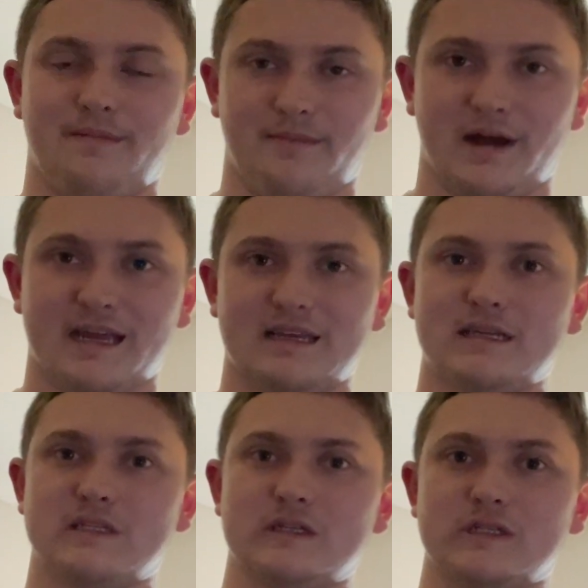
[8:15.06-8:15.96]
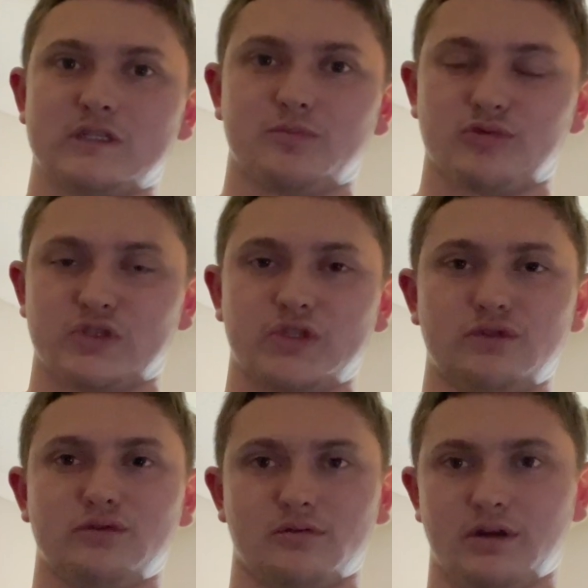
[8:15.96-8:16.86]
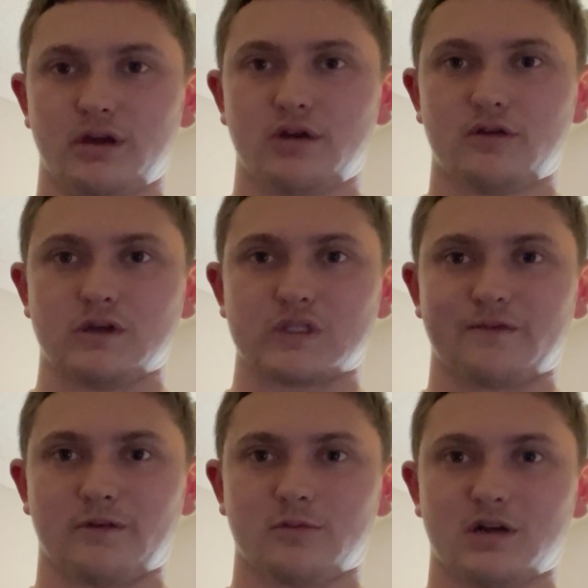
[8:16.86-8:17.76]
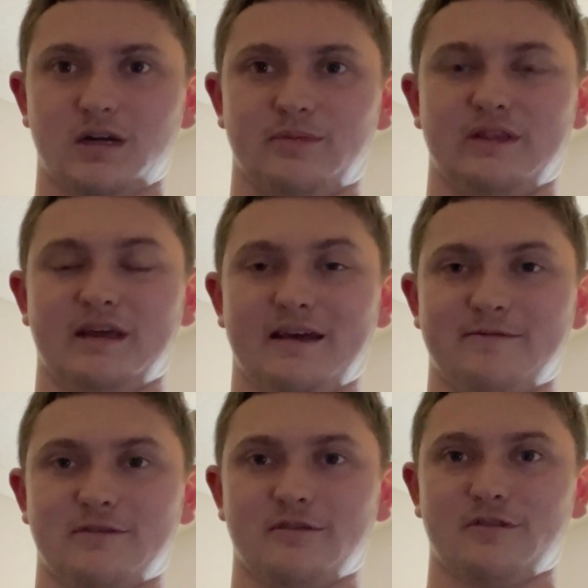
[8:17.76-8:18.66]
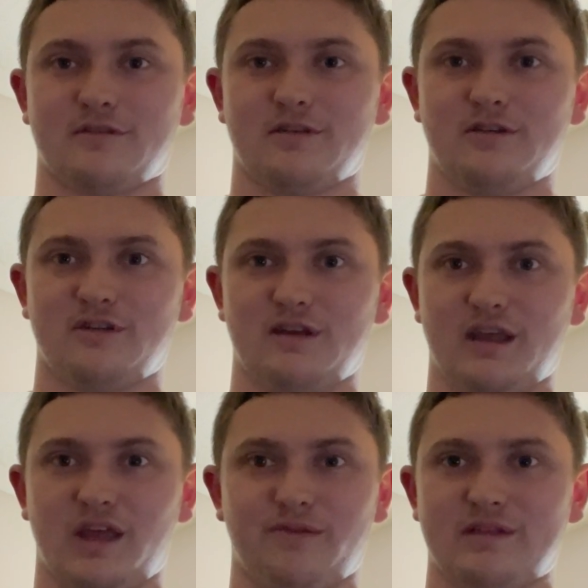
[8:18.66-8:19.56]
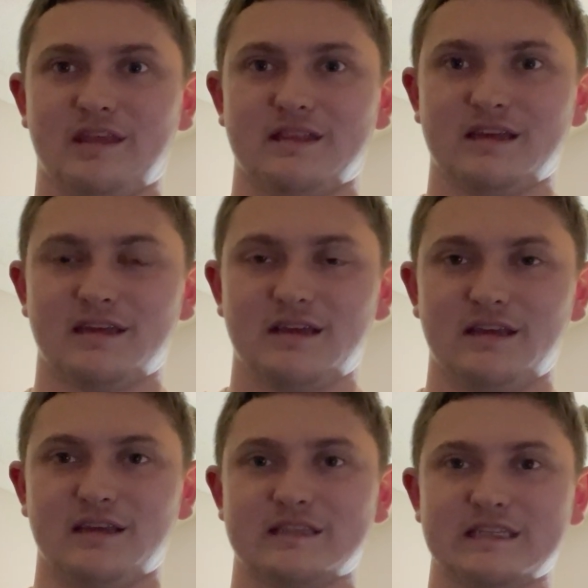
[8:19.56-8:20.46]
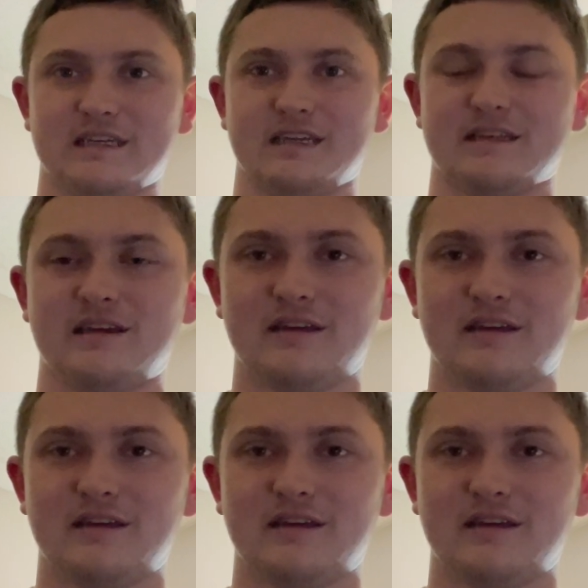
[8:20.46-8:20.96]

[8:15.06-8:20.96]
my guess is, to pursue Christopher Robin after everything that he did.